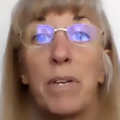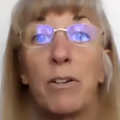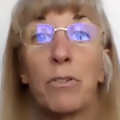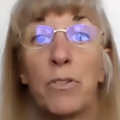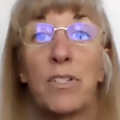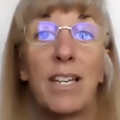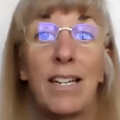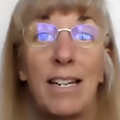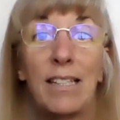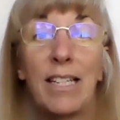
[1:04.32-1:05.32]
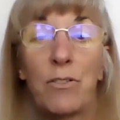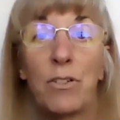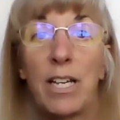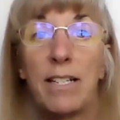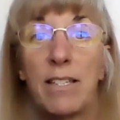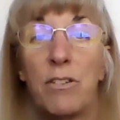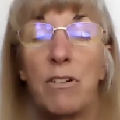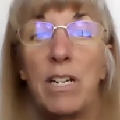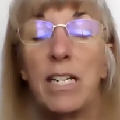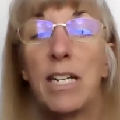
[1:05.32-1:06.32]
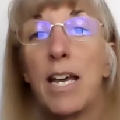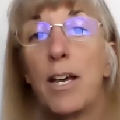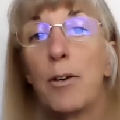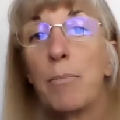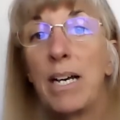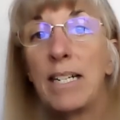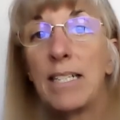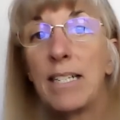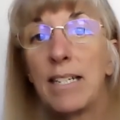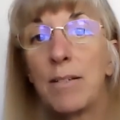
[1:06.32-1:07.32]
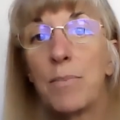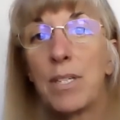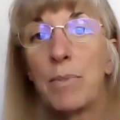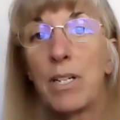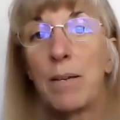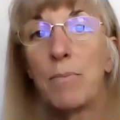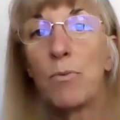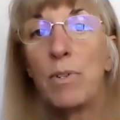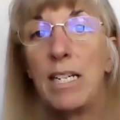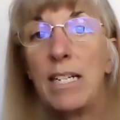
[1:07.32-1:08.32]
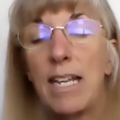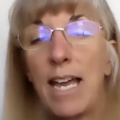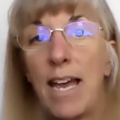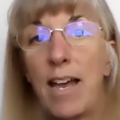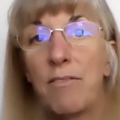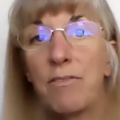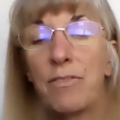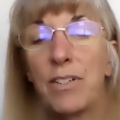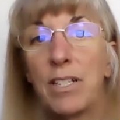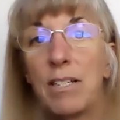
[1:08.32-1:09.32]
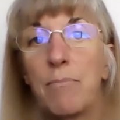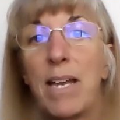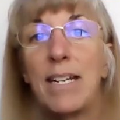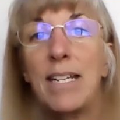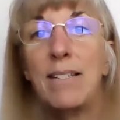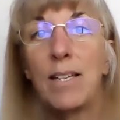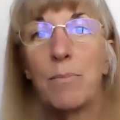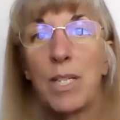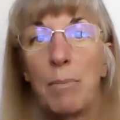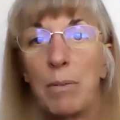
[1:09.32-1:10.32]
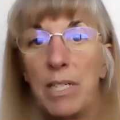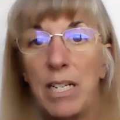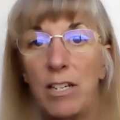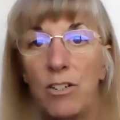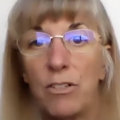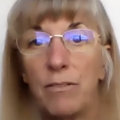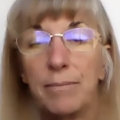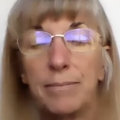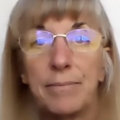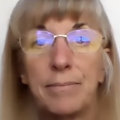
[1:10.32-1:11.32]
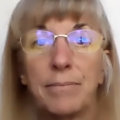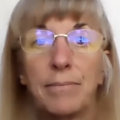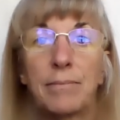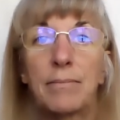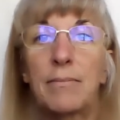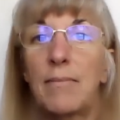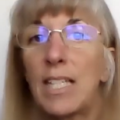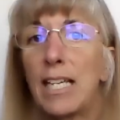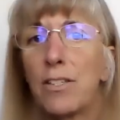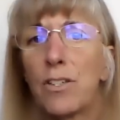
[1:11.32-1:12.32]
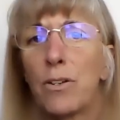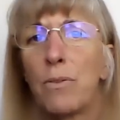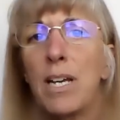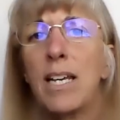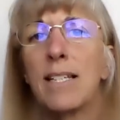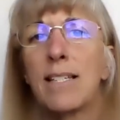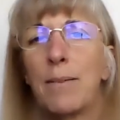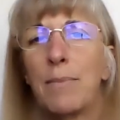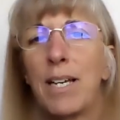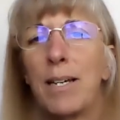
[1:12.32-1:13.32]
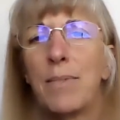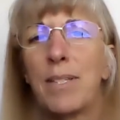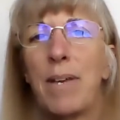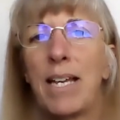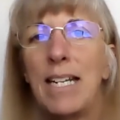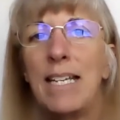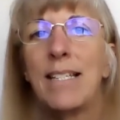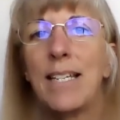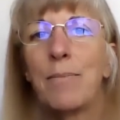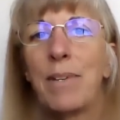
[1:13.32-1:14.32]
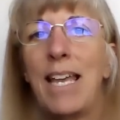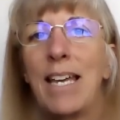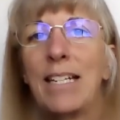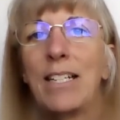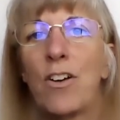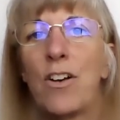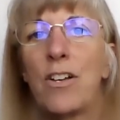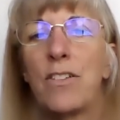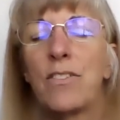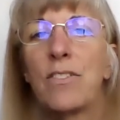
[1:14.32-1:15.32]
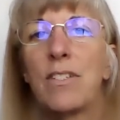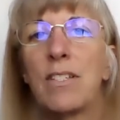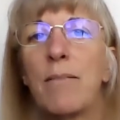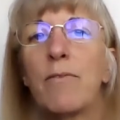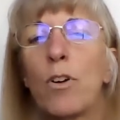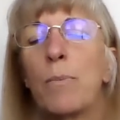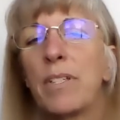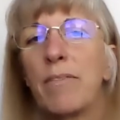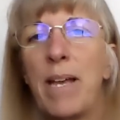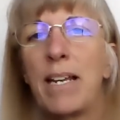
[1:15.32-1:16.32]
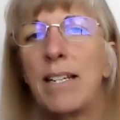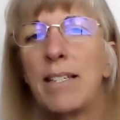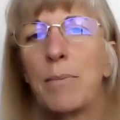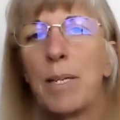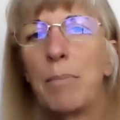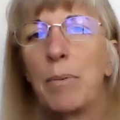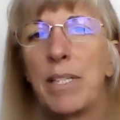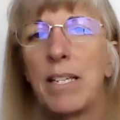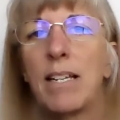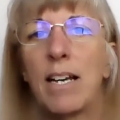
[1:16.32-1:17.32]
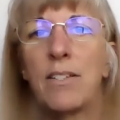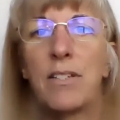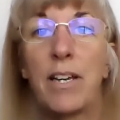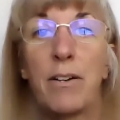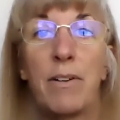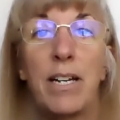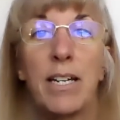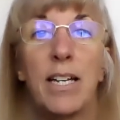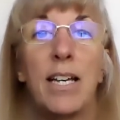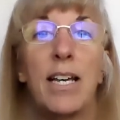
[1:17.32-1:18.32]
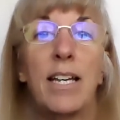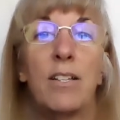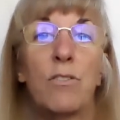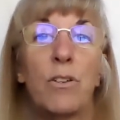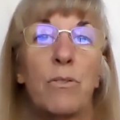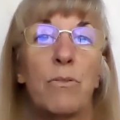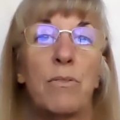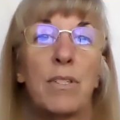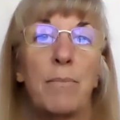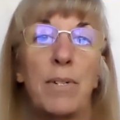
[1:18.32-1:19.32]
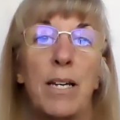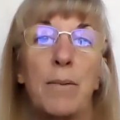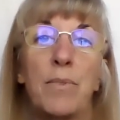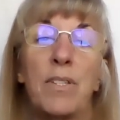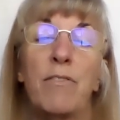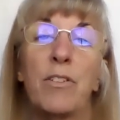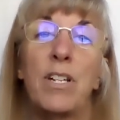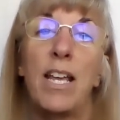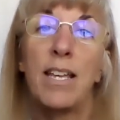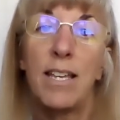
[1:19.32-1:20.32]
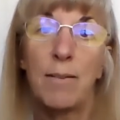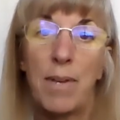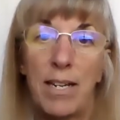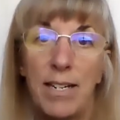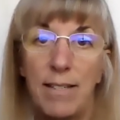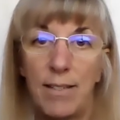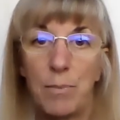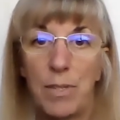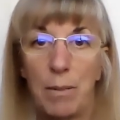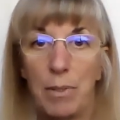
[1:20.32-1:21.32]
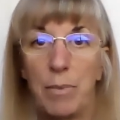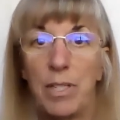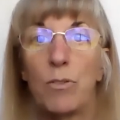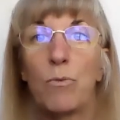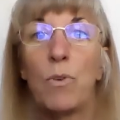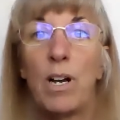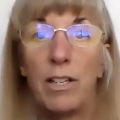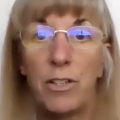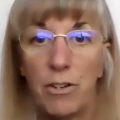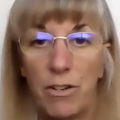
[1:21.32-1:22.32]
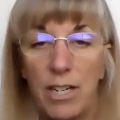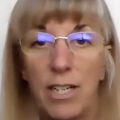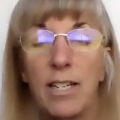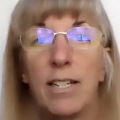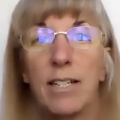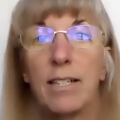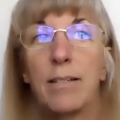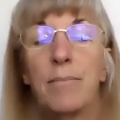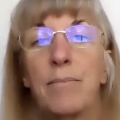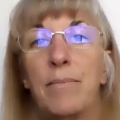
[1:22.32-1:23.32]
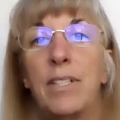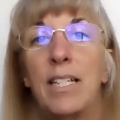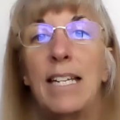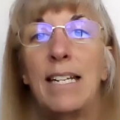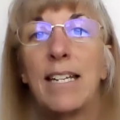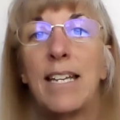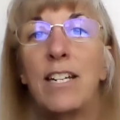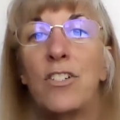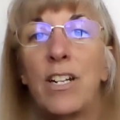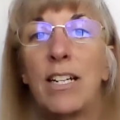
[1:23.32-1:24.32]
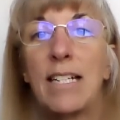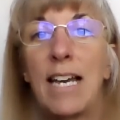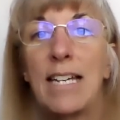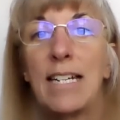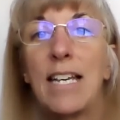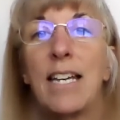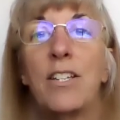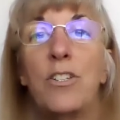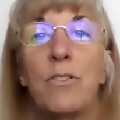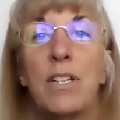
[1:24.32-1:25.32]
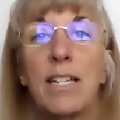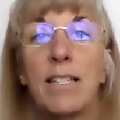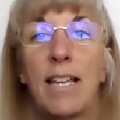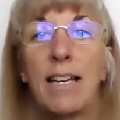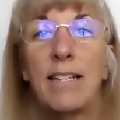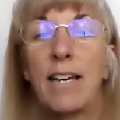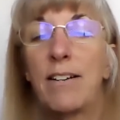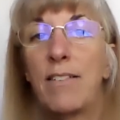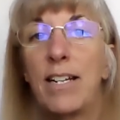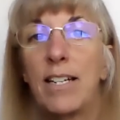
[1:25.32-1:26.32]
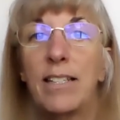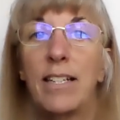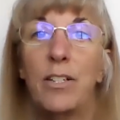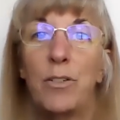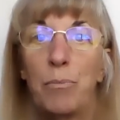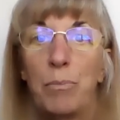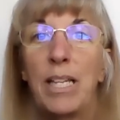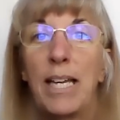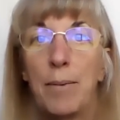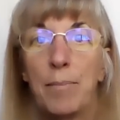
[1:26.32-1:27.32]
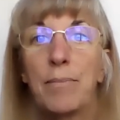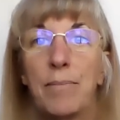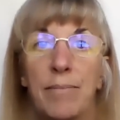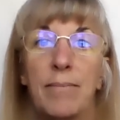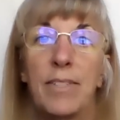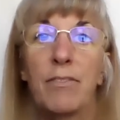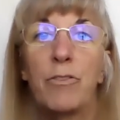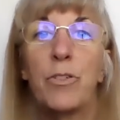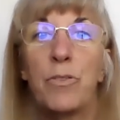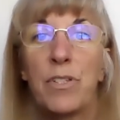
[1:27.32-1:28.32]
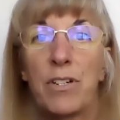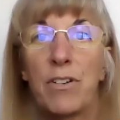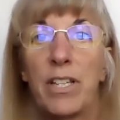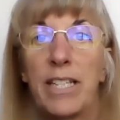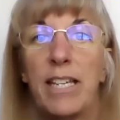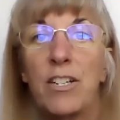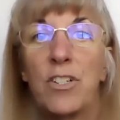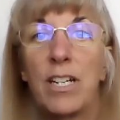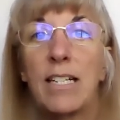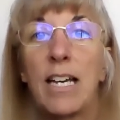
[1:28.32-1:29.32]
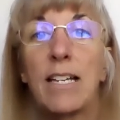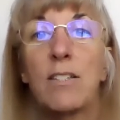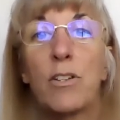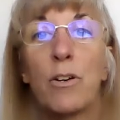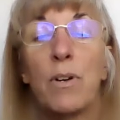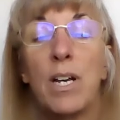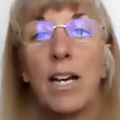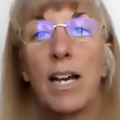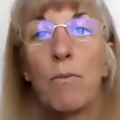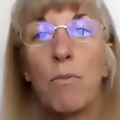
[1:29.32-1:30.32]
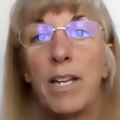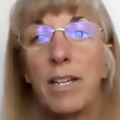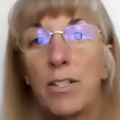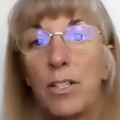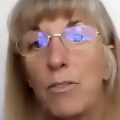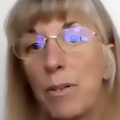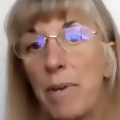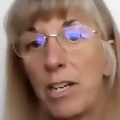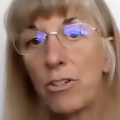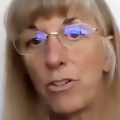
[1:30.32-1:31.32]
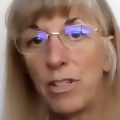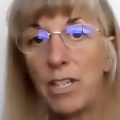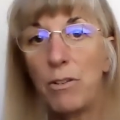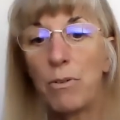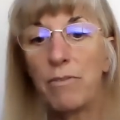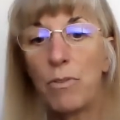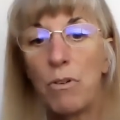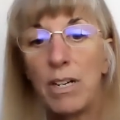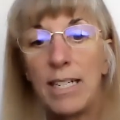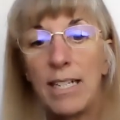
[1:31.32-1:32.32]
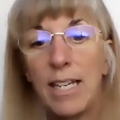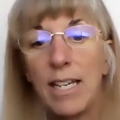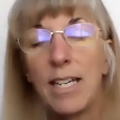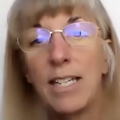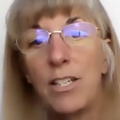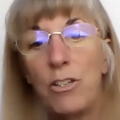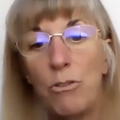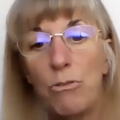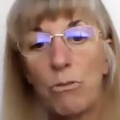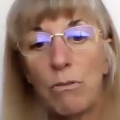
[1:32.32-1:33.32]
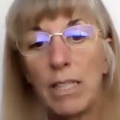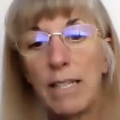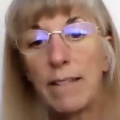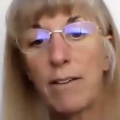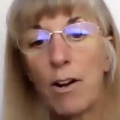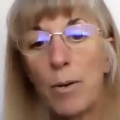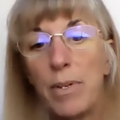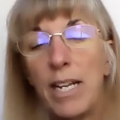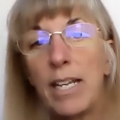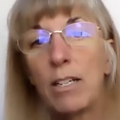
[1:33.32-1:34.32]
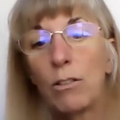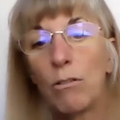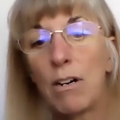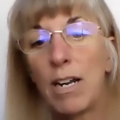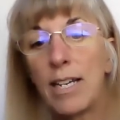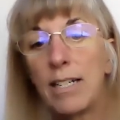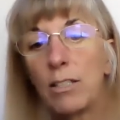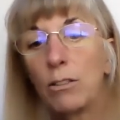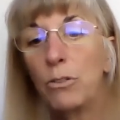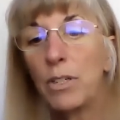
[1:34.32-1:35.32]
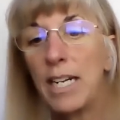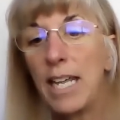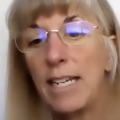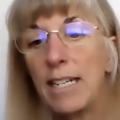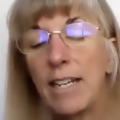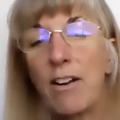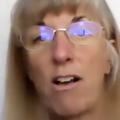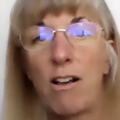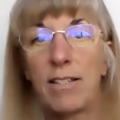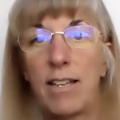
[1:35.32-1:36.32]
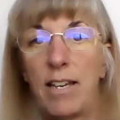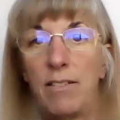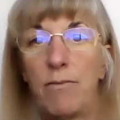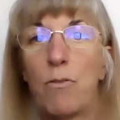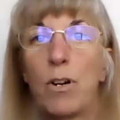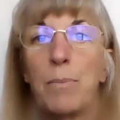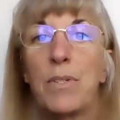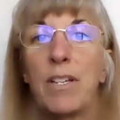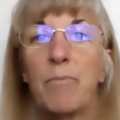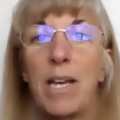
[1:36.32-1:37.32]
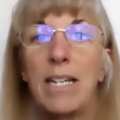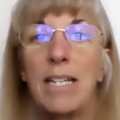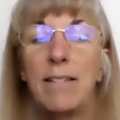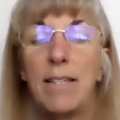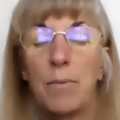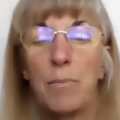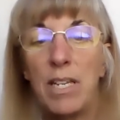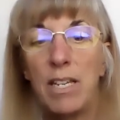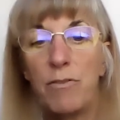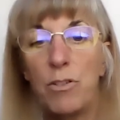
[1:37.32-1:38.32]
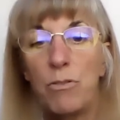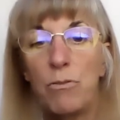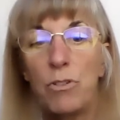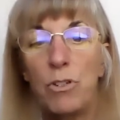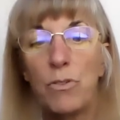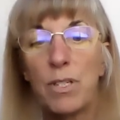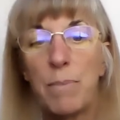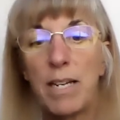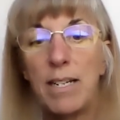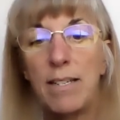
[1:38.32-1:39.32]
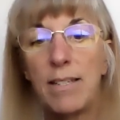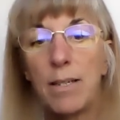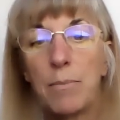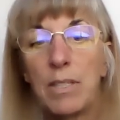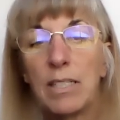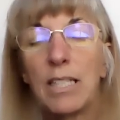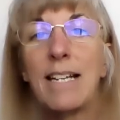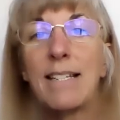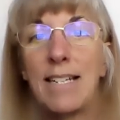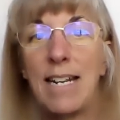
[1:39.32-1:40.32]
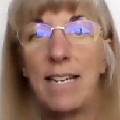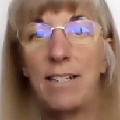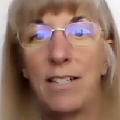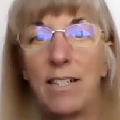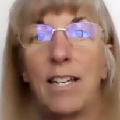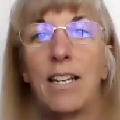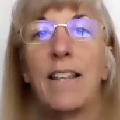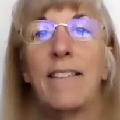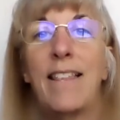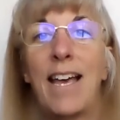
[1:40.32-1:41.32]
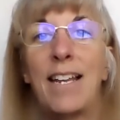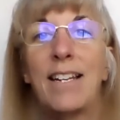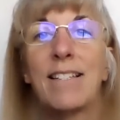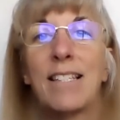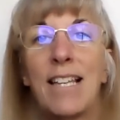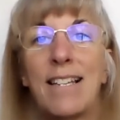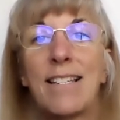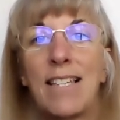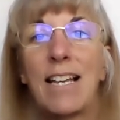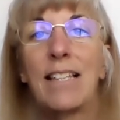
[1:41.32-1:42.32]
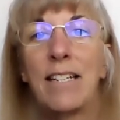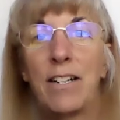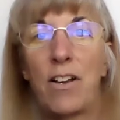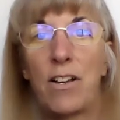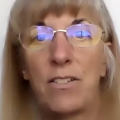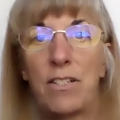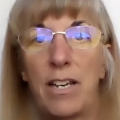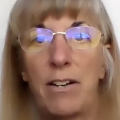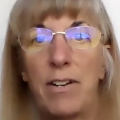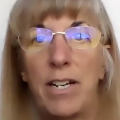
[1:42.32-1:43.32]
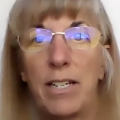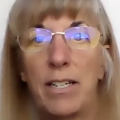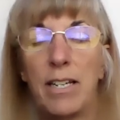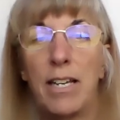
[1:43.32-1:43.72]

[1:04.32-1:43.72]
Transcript: minerals and electrolytes that you need. But sometimes we need to have magnesium supplementation. And so sometimes the magnesium can cause, some forms of magnesium supplements can cause diarrhea. And so sometimes if you're taking a magnesium supplement while you're eating a ketogenic diet, you can get that diarrhea and then you blame the foods that are on the ketogenic diet. So I want you to make sure that you avoid usually the carbonate, chloride, gluconate, and oxide forms of magnesium. If you use the magnesium glycinate, that is less likely to cause diarrhea.